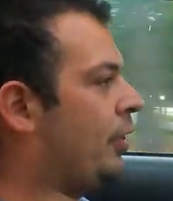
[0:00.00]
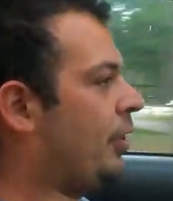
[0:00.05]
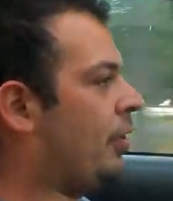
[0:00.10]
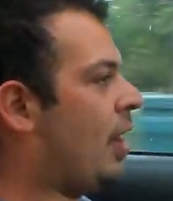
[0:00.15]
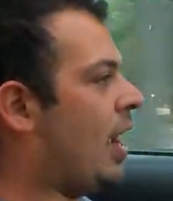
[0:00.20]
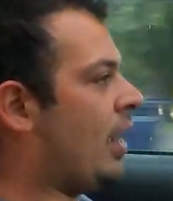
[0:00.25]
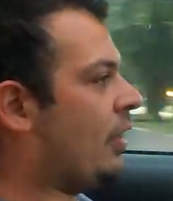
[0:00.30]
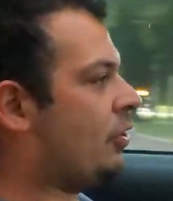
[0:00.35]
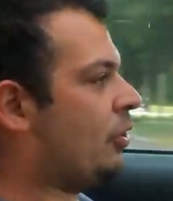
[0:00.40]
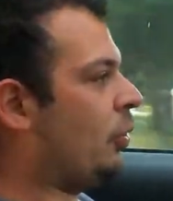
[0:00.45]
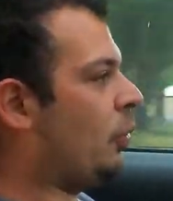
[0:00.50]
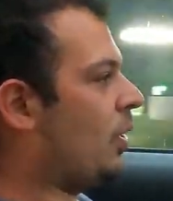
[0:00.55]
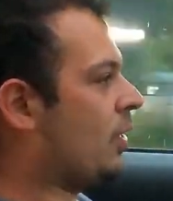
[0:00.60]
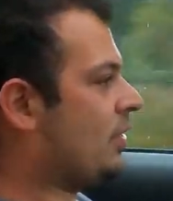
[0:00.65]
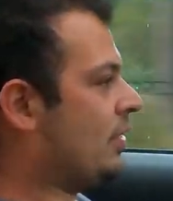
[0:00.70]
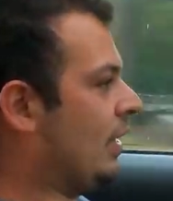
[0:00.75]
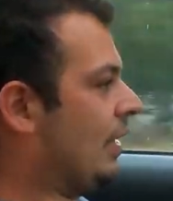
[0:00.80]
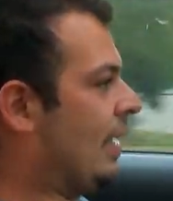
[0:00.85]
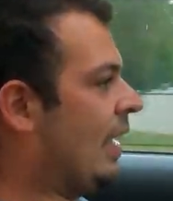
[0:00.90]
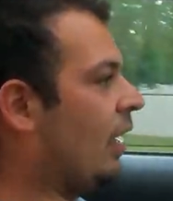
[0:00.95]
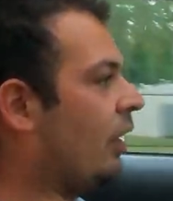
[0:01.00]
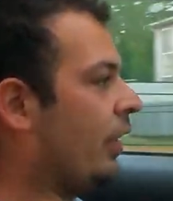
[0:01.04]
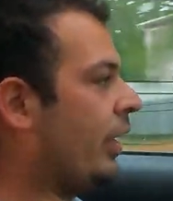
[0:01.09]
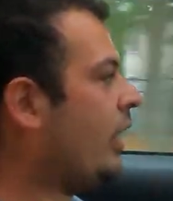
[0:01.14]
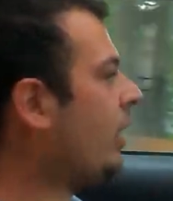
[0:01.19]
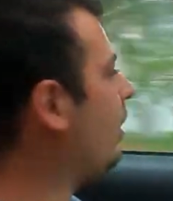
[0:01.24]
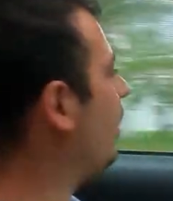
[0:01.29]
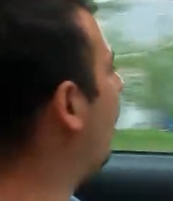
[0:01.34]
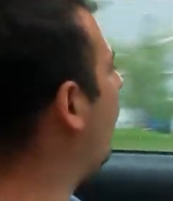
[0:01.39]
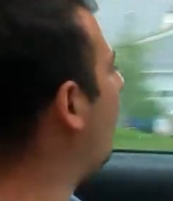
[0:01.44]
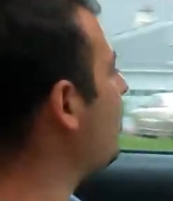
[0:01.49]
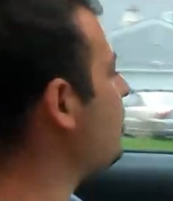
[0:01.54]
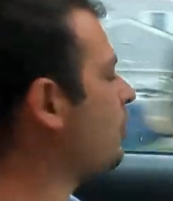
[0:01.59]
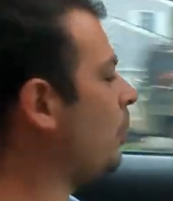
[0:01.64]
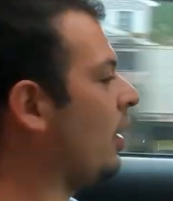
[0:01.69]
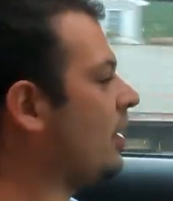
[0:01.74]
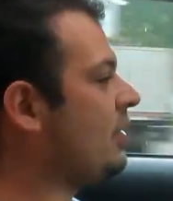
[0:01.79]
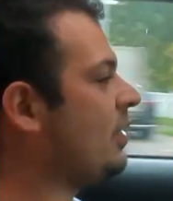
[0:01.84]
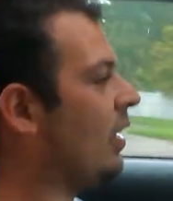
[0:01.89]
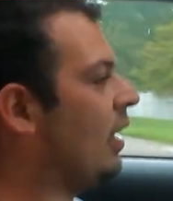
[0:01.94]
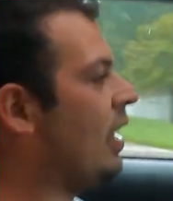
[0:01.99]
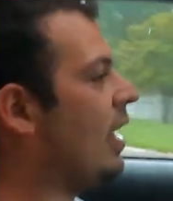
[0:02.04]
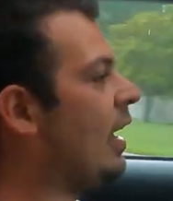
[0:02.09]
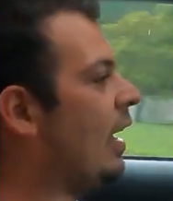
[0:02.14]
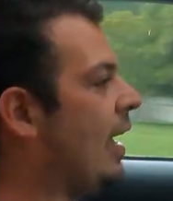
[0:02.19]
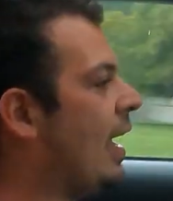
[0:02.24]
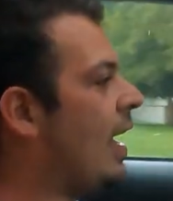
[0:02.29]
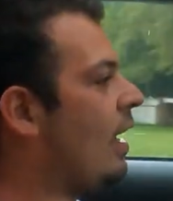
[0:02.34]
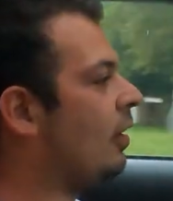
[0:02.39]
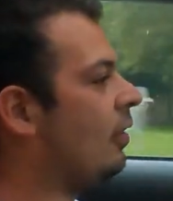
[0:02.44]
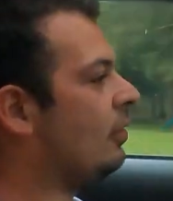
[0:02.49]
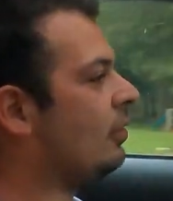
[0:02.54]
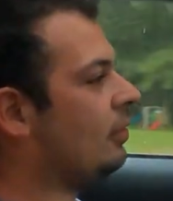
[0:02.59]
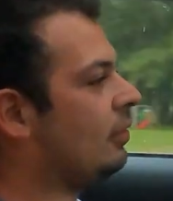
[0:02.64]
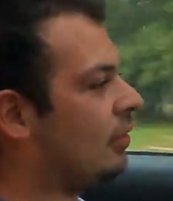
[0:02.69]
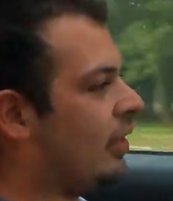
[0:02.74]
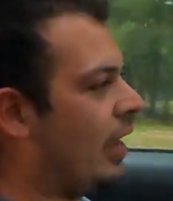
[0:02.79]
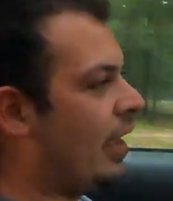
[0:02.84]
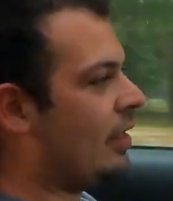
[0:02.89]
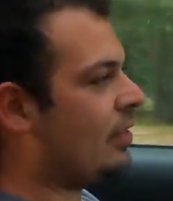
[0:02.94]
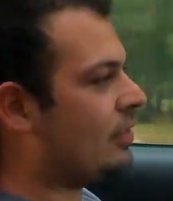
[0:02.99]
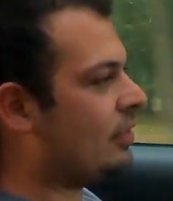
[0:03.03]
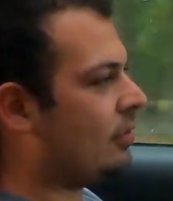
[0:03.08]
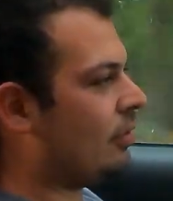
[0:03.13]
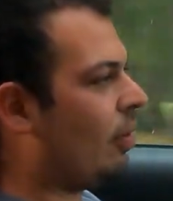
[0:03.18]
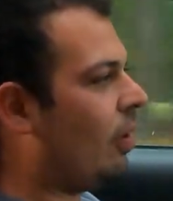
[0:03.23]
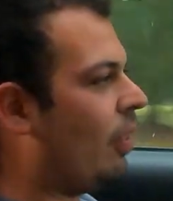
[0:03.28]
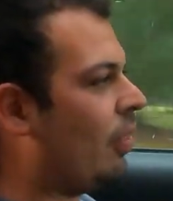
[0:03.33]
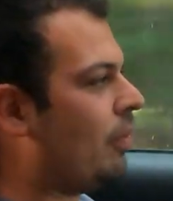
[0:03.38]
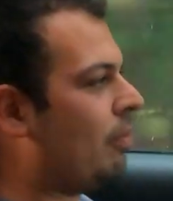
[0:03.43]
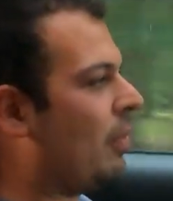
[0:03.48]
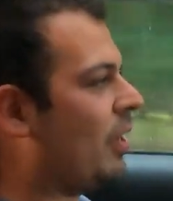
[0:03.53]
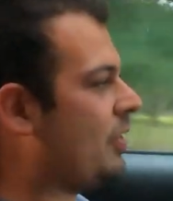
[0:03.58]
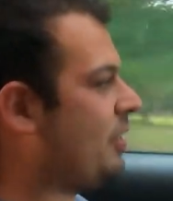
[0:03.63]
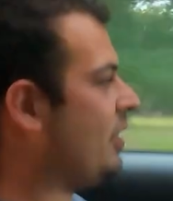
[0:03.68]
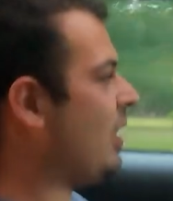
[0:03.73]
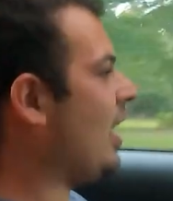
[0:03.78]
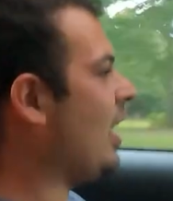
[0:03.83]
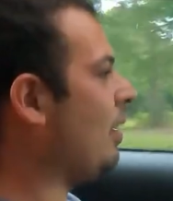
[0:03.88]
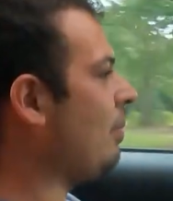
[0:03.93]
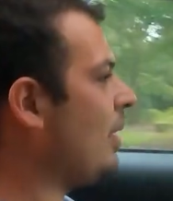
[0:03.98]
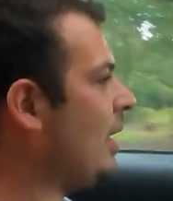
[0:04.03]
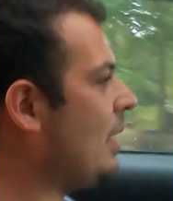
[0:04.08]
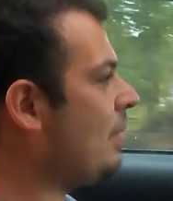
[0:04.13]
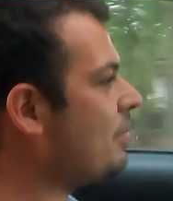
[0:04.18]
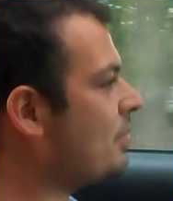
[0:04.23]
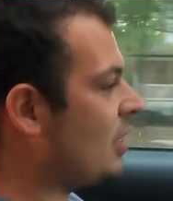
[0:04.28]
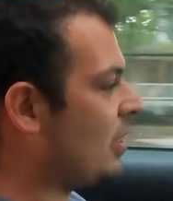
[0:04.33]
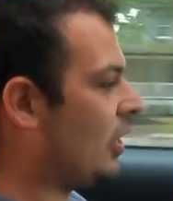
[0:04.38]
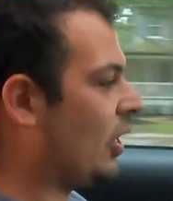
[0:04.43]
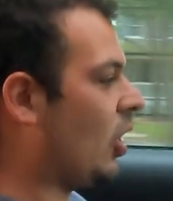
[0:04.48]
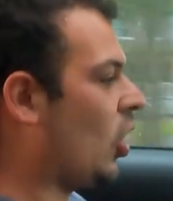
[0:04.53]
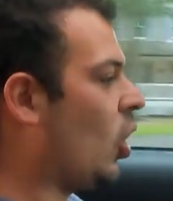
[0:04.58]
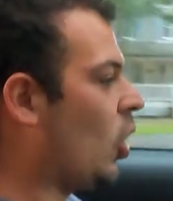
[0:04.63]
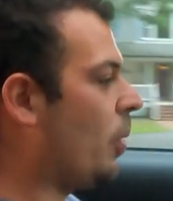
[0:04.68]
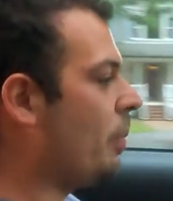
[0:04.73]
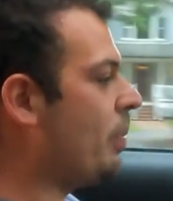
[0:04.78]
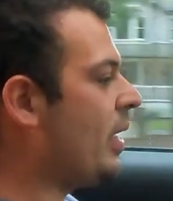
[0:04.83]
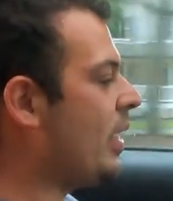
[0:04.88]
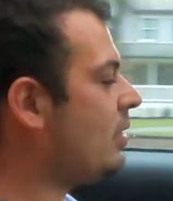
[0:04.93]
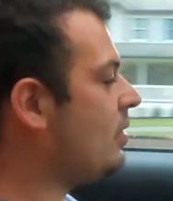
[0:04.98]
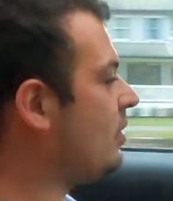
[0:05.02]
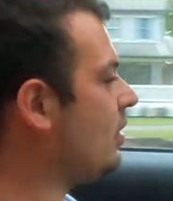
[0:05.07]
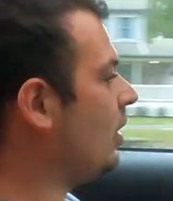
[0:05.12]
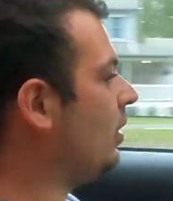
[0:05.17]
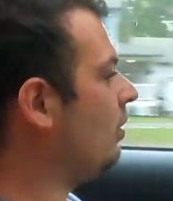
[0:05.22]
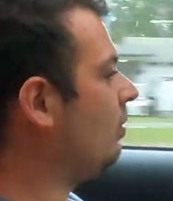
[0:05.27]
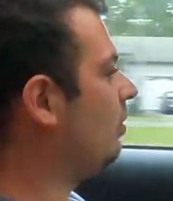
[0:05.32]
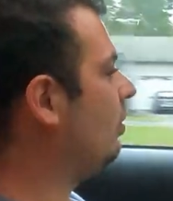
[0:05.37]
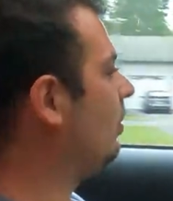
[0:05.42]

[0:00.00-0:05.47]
rear axle wants to kill you. It always wants to kick out, hence all the Mustang memes at the car meets and